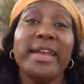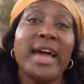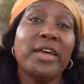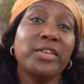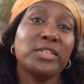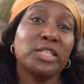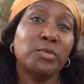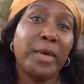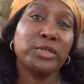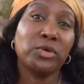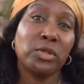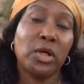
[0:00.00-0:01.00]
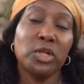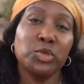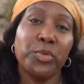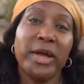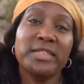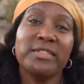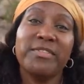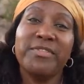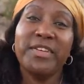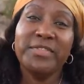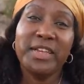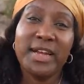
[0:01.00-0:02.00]
now, there's a special launch price of
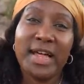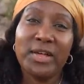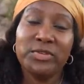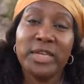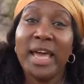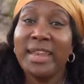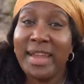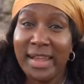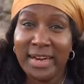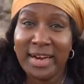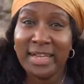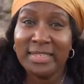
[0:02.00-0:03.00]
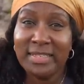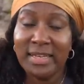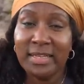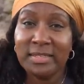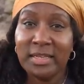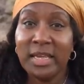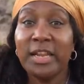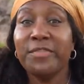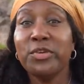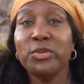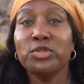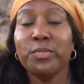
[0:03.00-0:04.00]
$50.99. And if
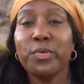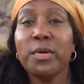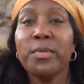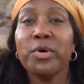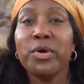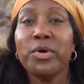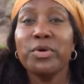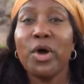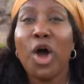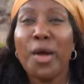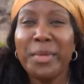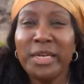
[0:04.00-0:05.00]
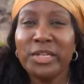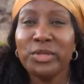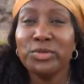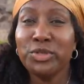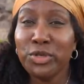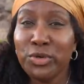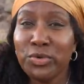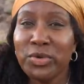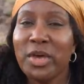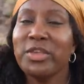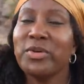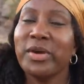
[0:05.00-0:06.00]
you use the promo code Armadillo2,
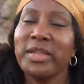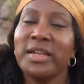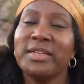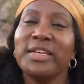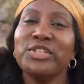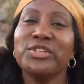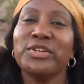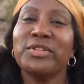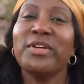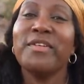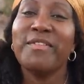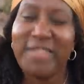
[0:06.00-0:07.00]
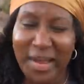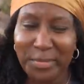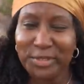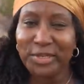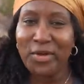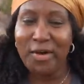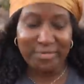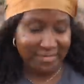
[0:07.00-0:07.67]
you'll get an additional 5% off.